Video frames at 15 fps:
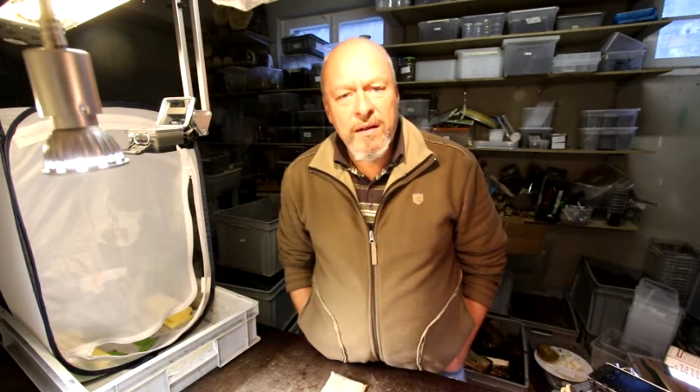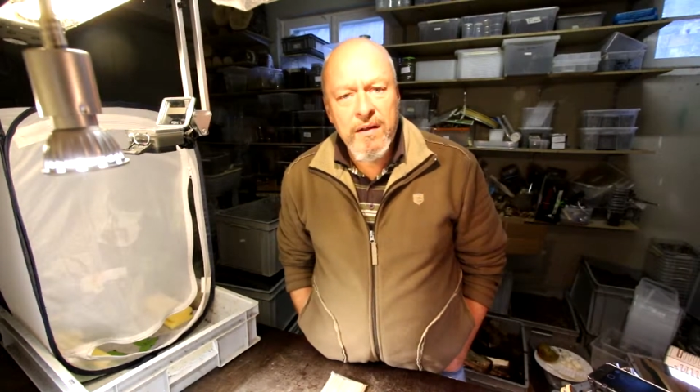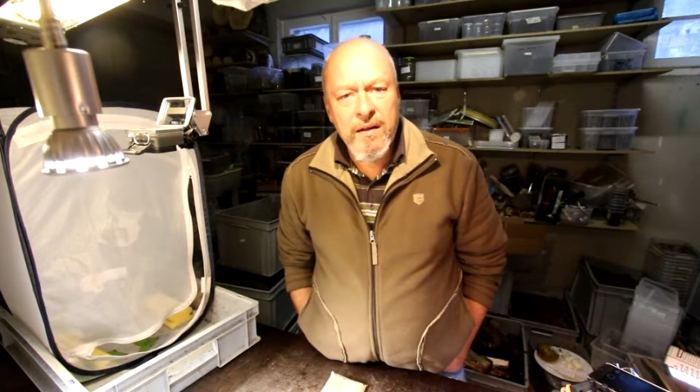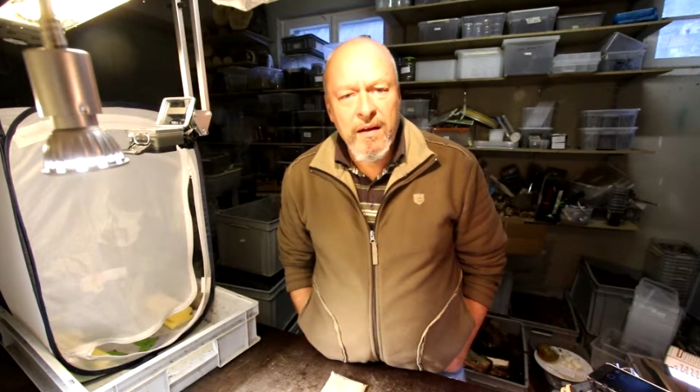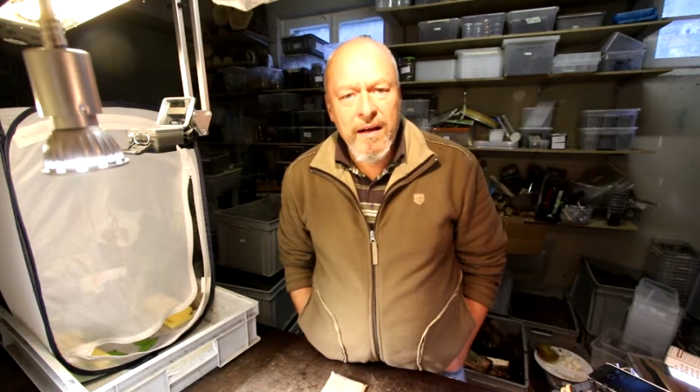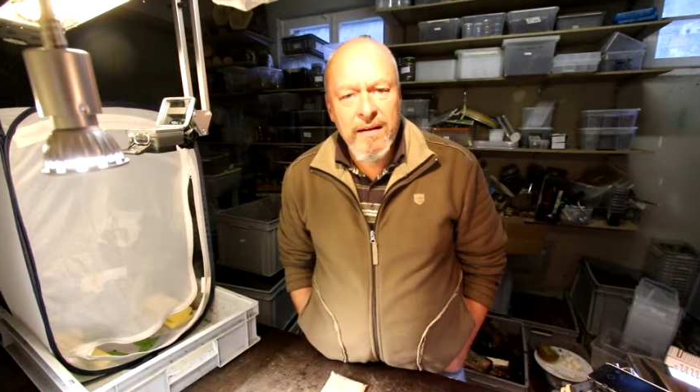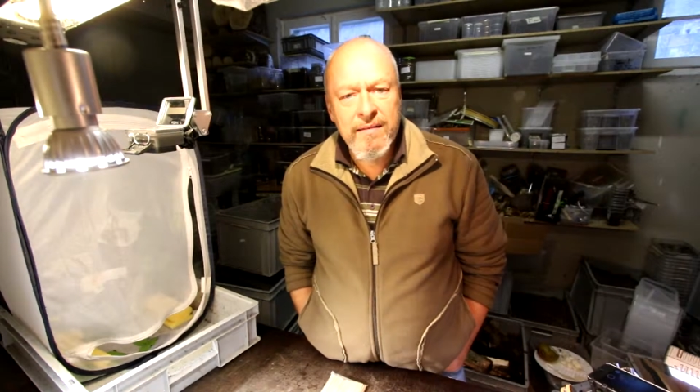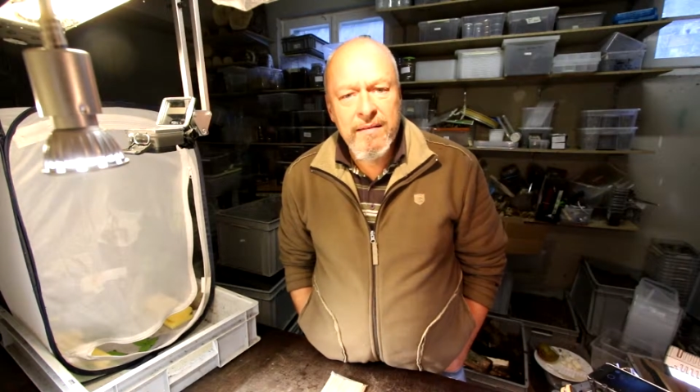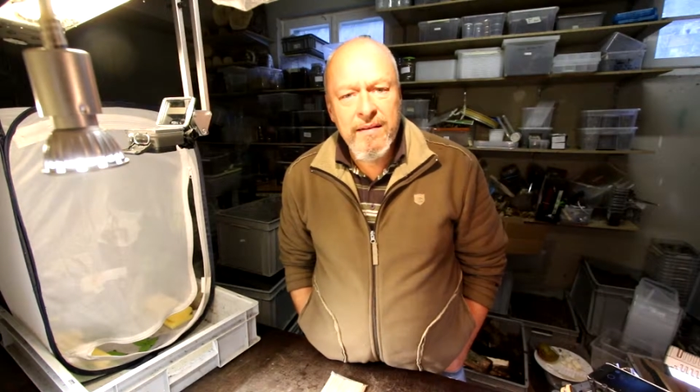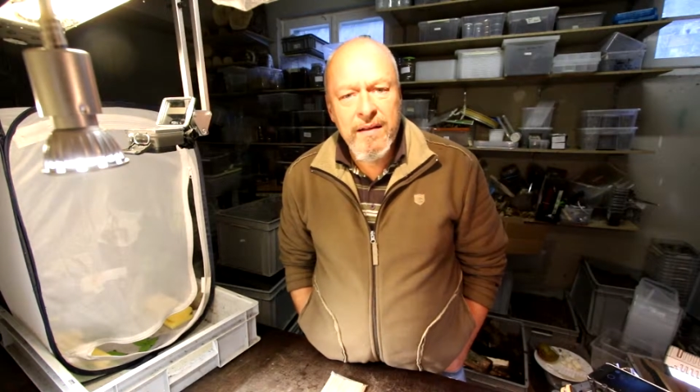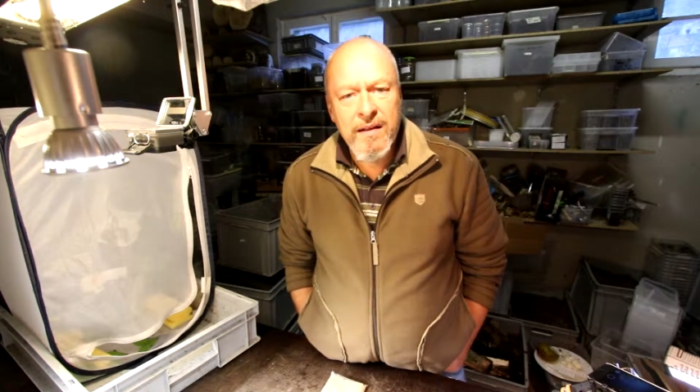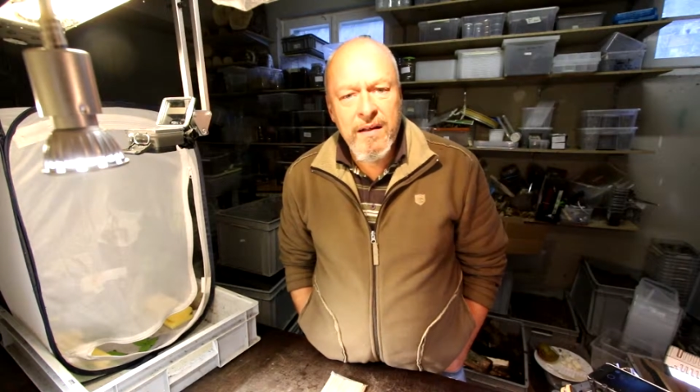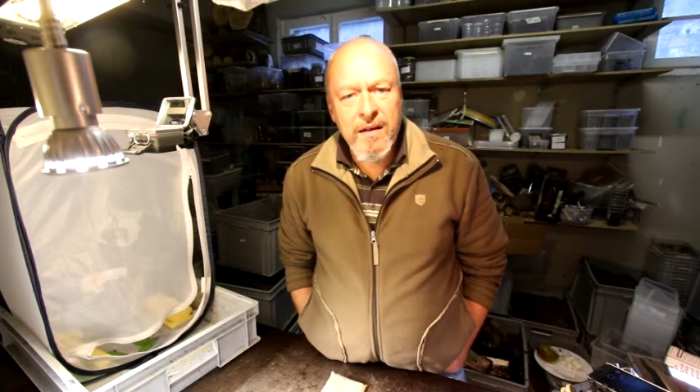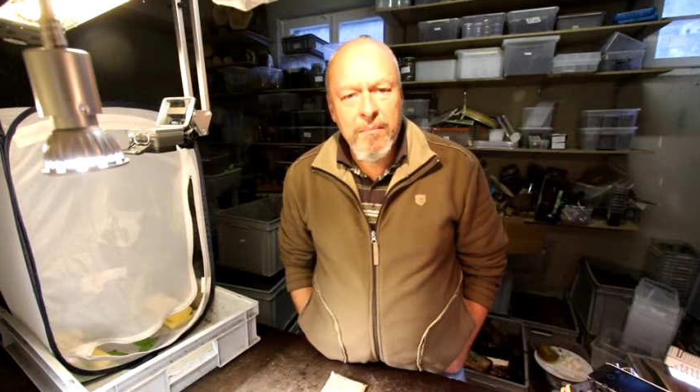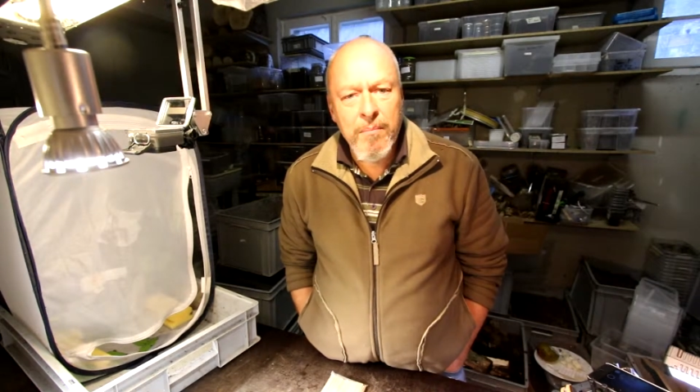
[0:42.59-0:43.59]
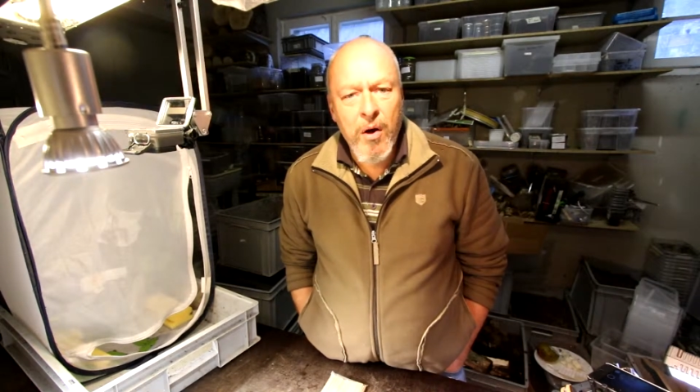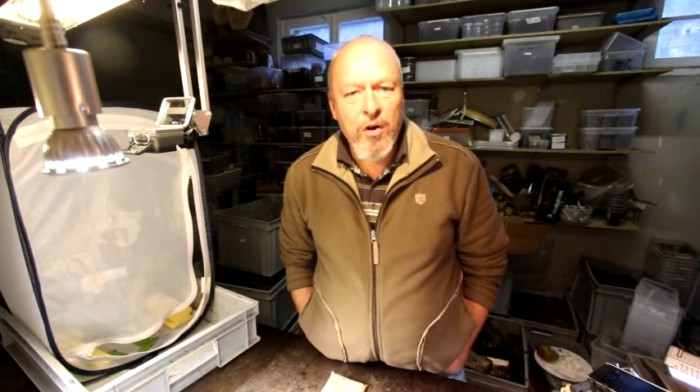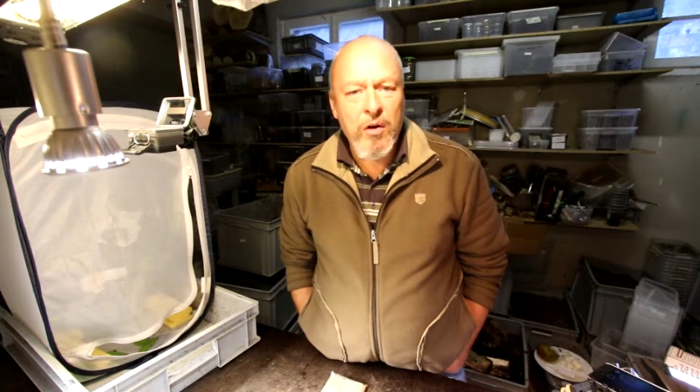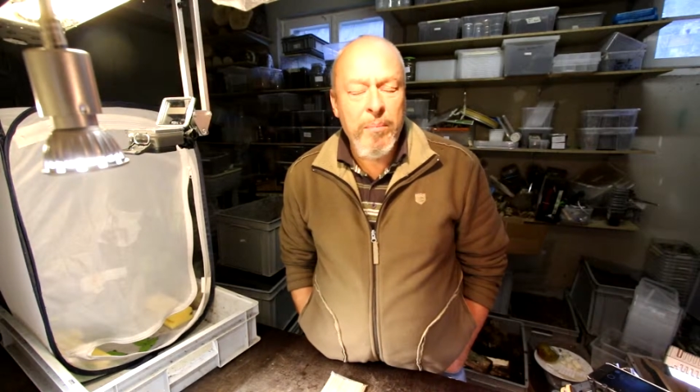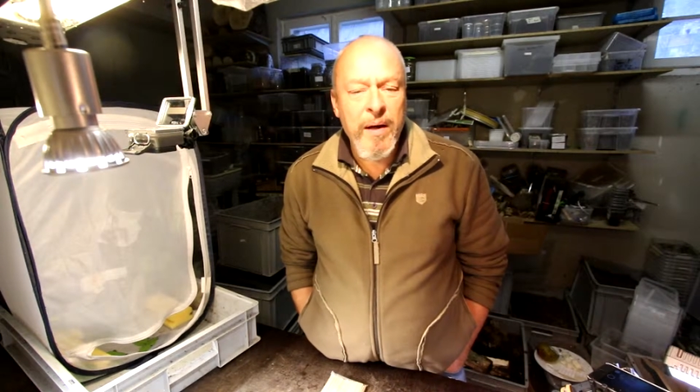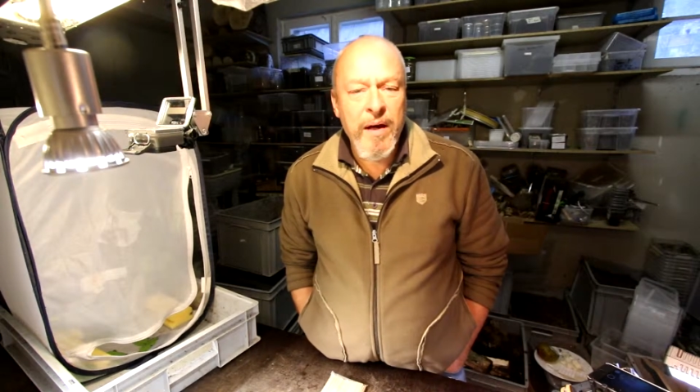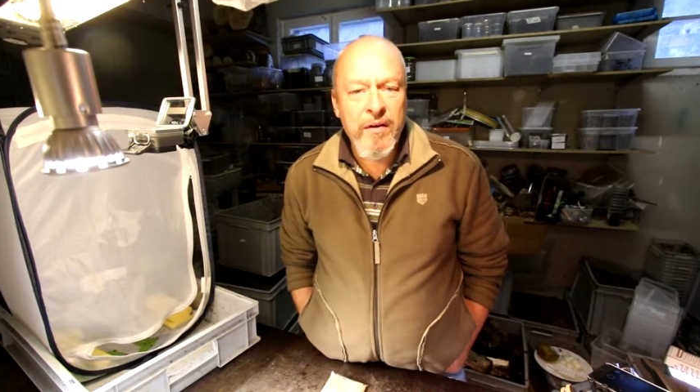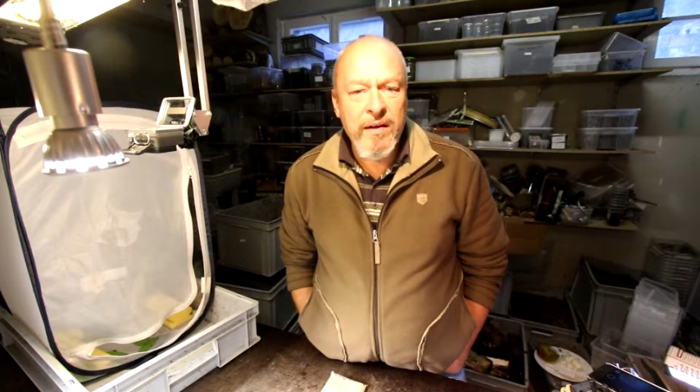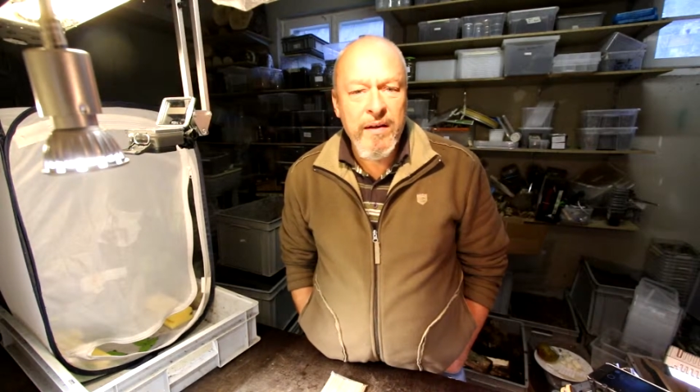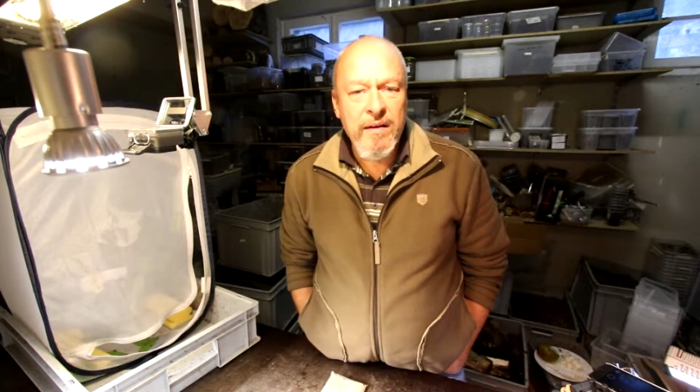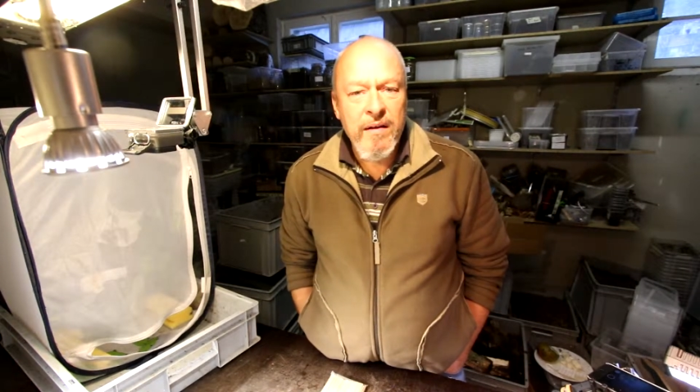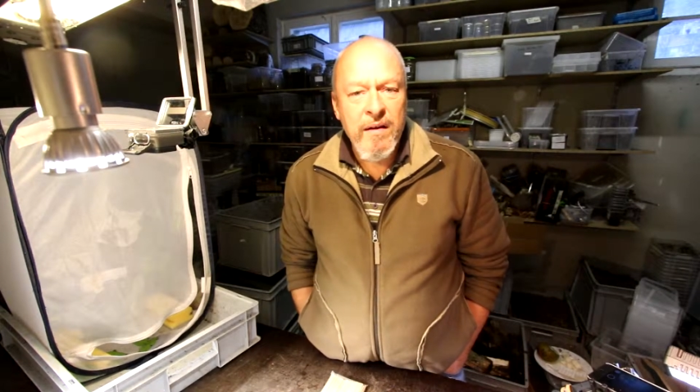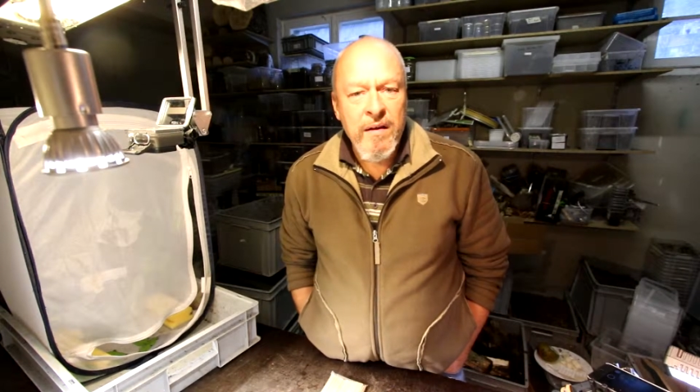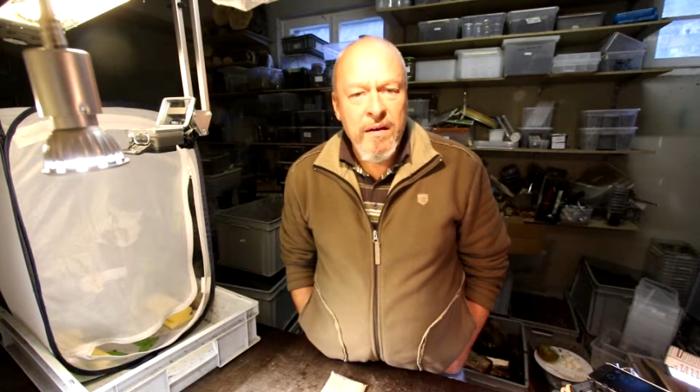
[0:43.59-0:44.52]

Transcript: the classic mulberry